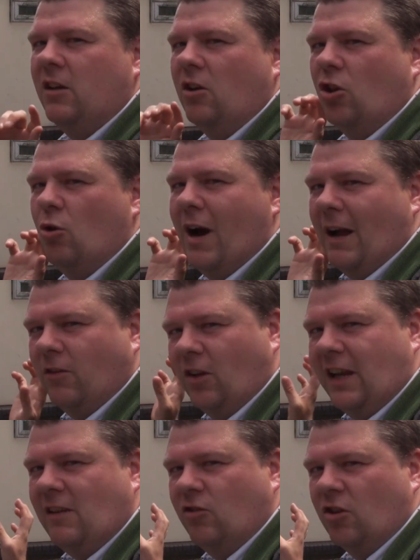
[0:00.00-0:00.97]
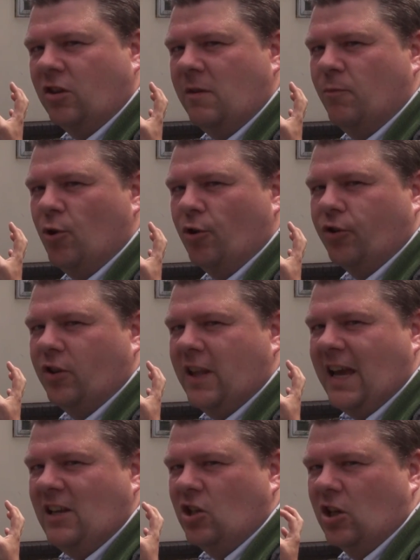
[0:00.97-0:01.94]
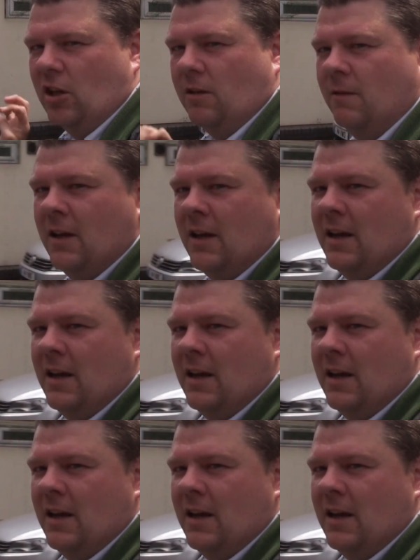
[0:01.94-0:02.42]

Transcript: You do have to leave Dudley Port Station